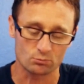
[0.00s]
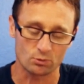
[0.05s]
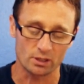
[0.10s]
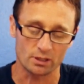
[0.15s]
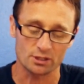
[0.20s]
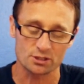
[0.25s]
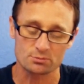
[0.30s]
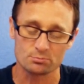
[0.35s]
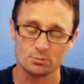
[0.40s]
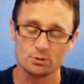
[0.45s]

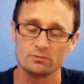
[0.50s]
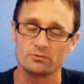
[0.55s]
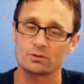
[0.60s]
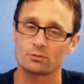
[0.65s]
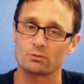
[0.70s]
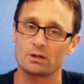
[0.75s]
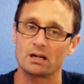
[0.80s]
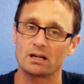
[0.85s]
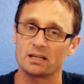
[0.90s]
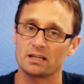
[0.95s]
where it's
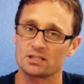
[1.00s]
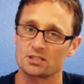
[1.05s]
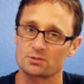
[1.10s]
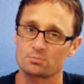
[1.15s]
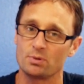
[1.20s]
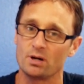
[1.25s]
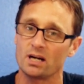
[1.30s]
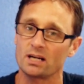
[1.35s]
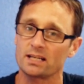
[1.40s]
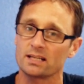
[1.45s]
moving around in
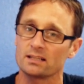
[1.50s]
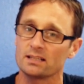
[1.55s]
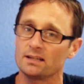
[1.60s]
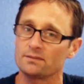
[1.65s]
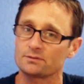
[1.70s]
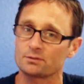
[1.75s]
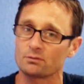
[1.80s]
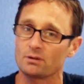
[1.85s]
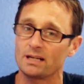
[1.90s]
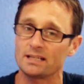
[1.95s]
its pocket
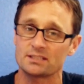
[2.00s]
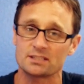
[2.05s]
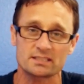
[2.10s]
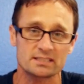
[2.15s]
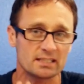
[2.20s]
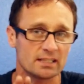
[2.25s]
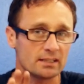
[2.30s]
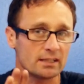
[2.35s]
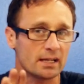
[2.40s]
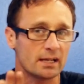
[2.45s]
left to right
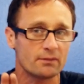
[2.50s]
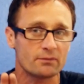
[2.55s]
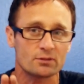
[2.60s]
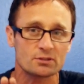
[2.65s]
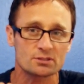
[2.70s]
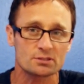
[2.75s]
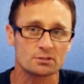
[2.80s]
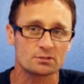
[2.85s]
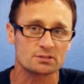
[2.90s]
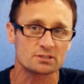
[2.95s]
just
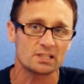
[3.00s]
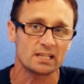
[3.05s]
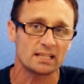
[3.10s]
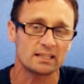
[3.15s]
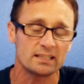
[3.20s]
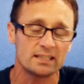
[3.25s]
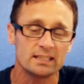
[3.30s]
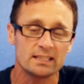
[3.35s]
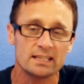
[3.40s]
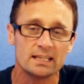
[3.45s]
ever so
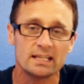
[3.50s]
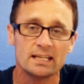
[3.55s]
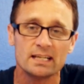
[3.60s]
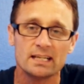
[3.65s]
slightly,